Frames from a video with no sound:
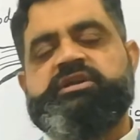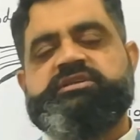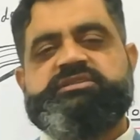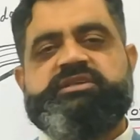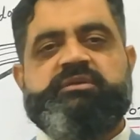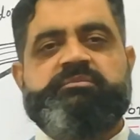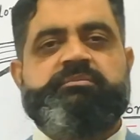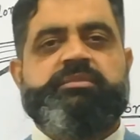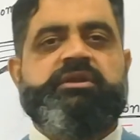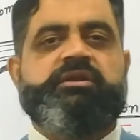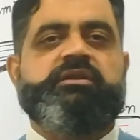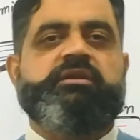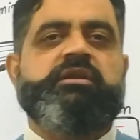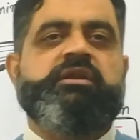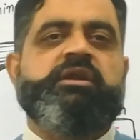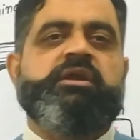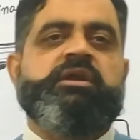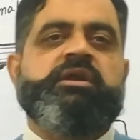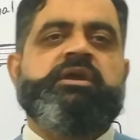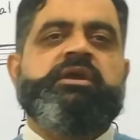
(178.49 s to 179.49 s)
example,
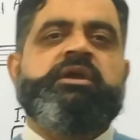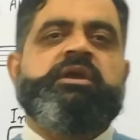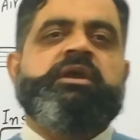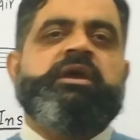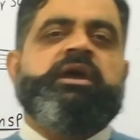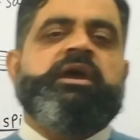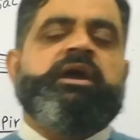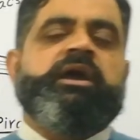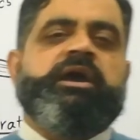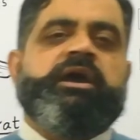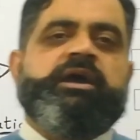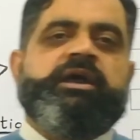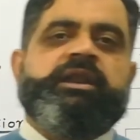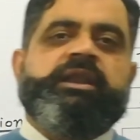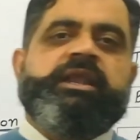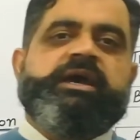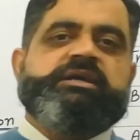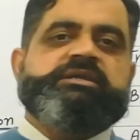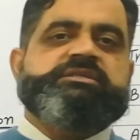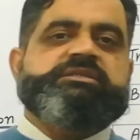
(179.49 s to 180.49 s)
uh,
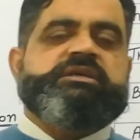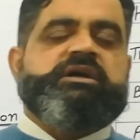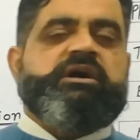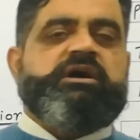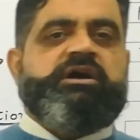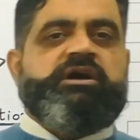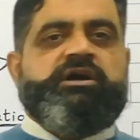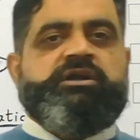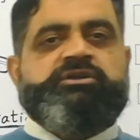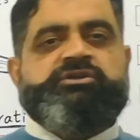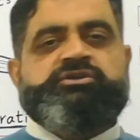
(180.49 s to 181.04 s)
lungs are